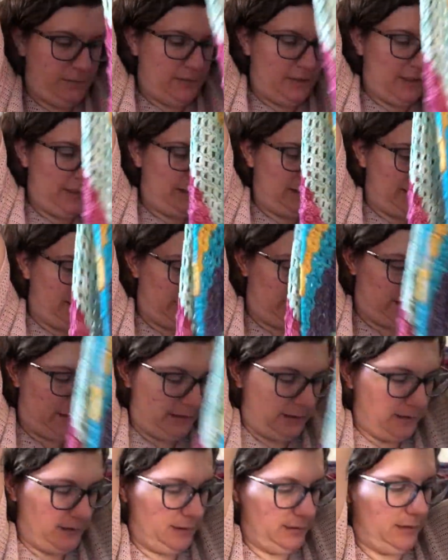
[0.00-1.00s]

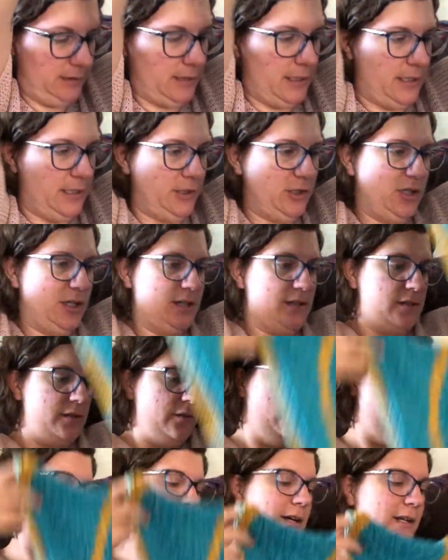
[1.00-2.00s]
finally got a chance to
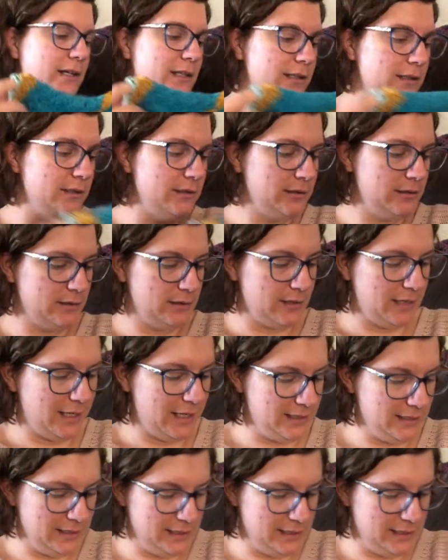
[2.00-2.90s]
wear it. I I had to